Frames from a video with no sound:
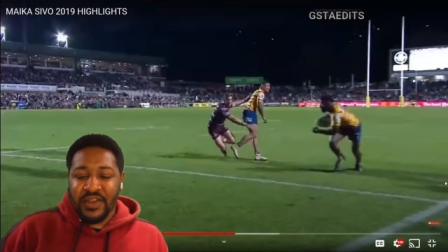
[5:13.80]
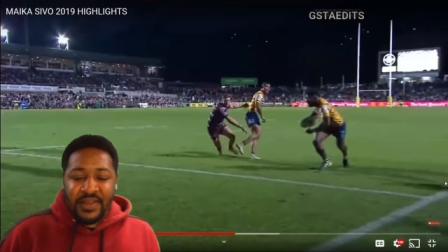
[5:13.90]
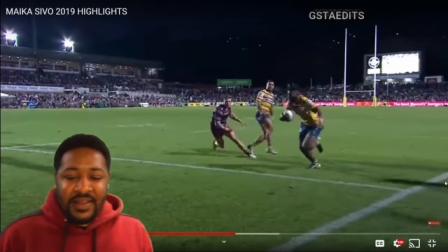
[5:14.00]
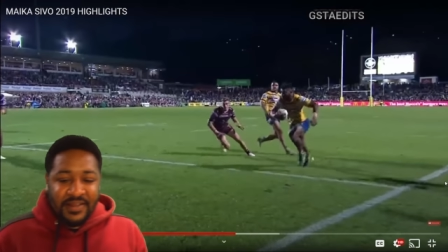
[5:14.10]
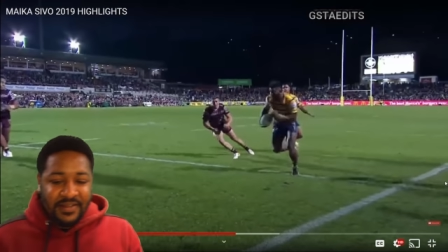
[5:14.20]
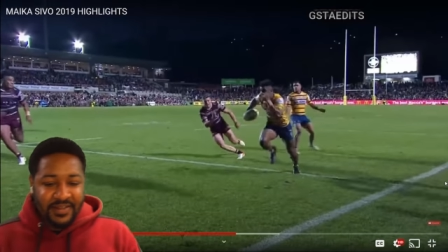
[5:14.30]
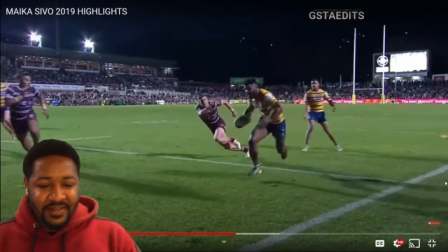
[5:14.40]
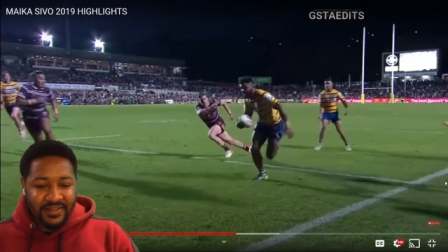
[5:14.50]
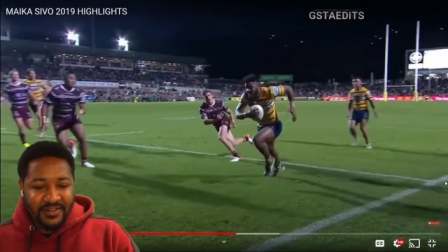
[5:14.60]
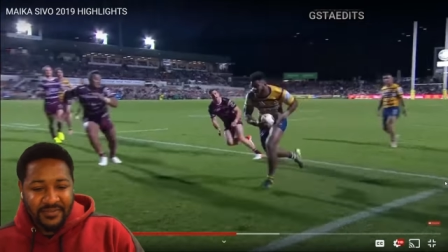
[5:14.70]
in the corner.
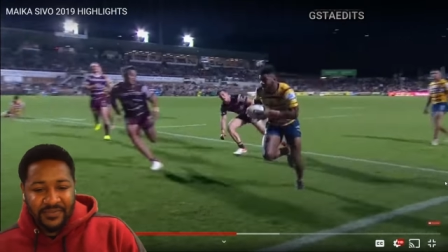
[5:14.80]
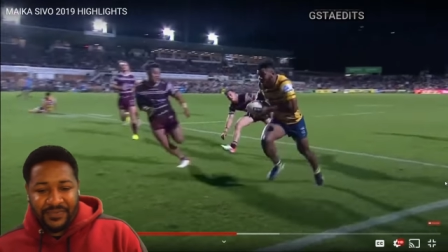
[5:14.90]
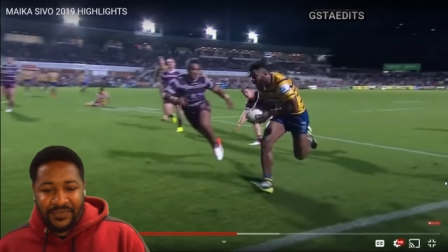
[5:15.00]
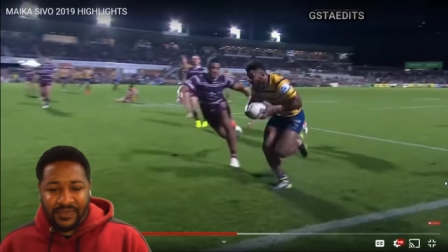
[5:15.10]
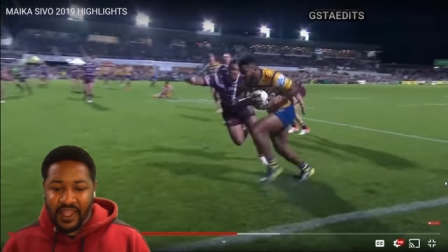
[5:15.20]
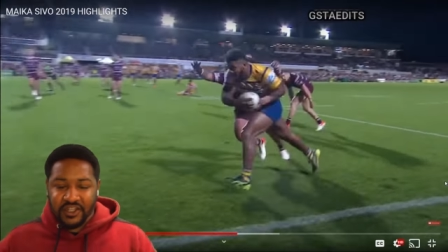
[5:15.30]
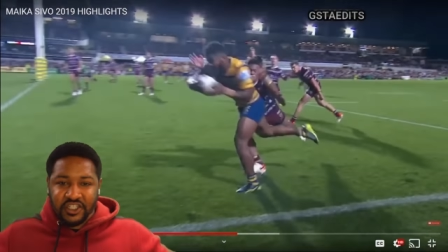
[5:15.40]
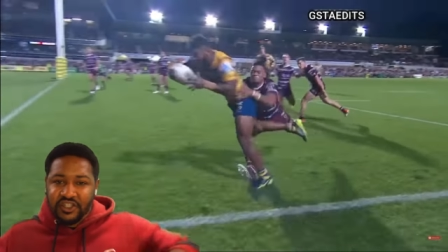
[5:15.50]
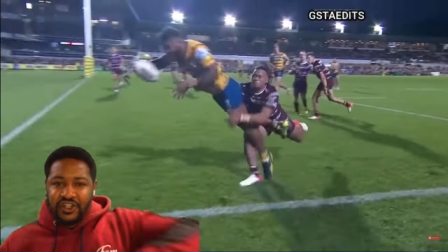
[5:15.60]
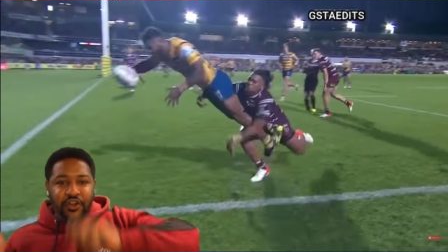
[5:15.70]
They
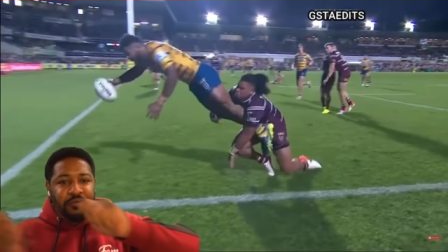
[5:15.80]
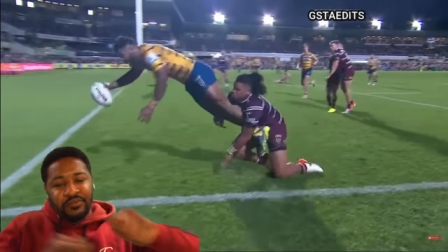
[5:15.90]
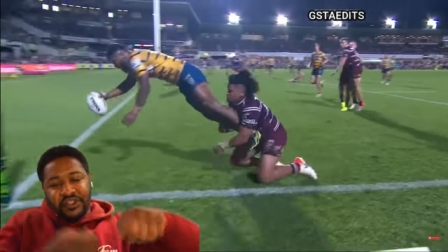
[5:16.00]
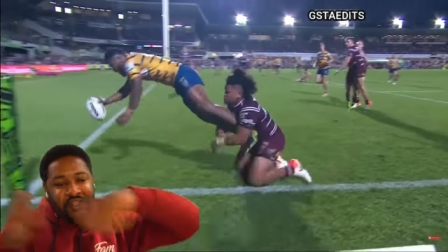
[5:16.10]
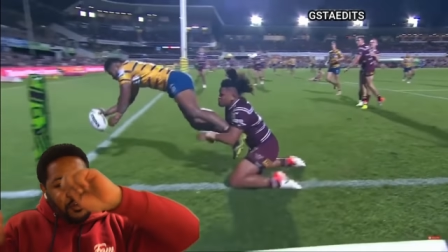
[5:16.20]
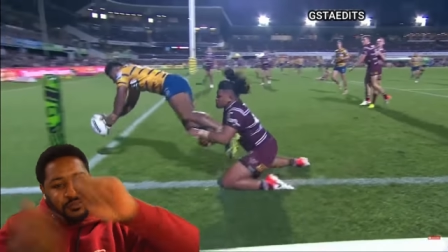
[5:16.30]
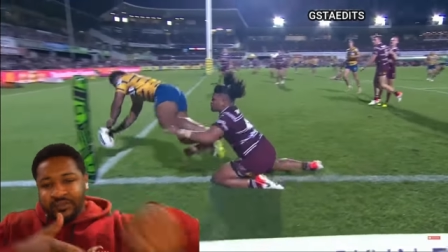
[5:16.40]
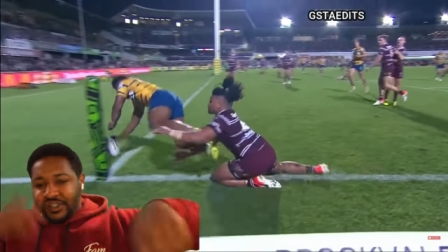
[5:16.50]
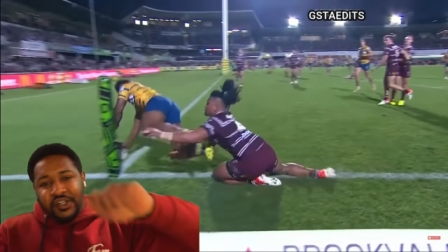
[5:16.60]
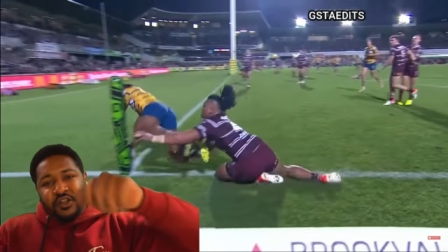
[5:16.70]
just snoop, snoop,
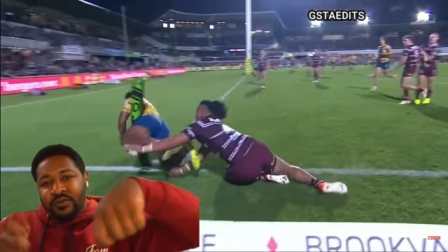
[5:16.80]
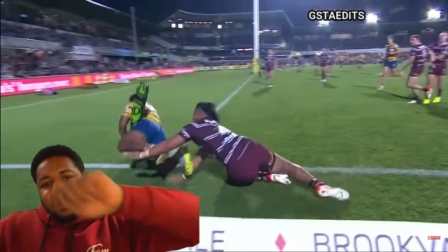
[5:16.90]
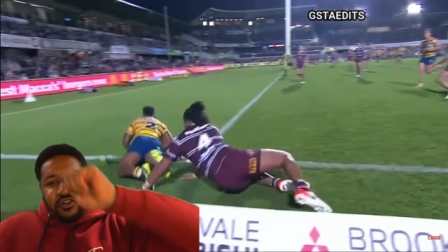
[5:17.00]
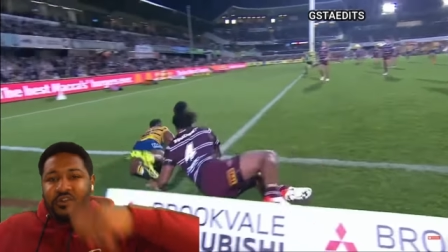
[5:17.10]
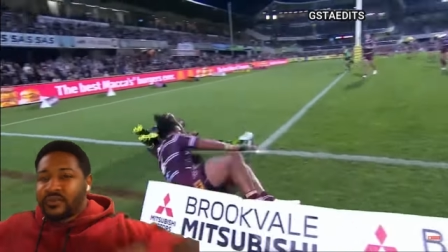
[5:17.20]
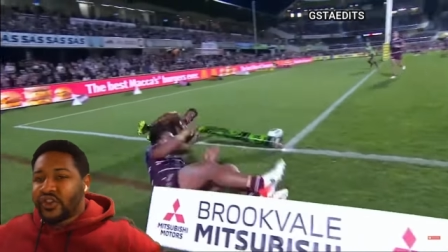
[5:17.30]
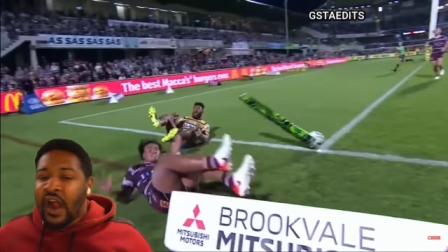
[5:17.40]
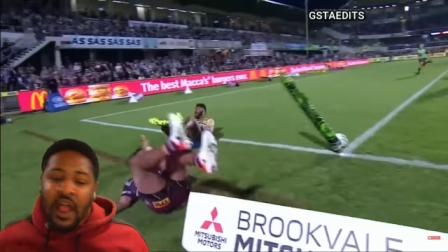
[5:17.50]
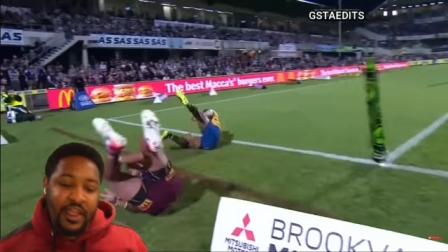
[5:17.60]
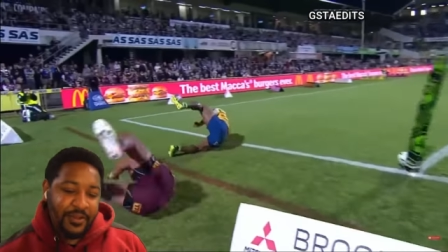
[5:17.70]
snoop, snoop.
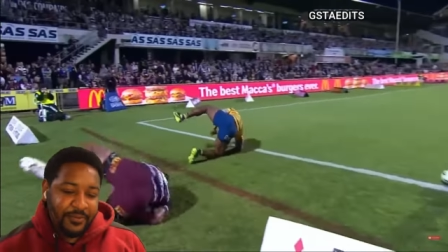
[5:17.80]
Try.